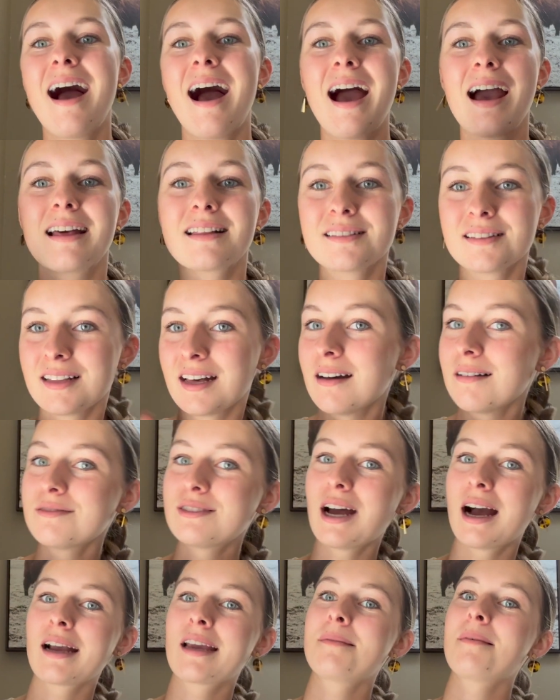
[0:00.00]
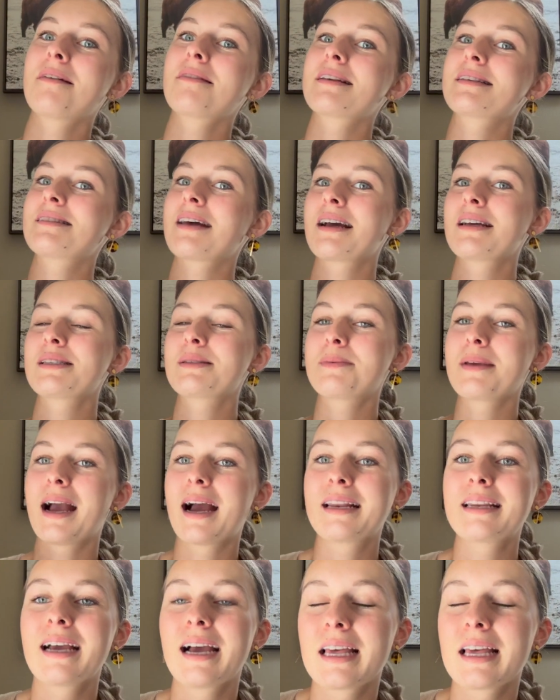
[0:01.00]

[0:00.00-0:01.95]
I love talking about the science behind it.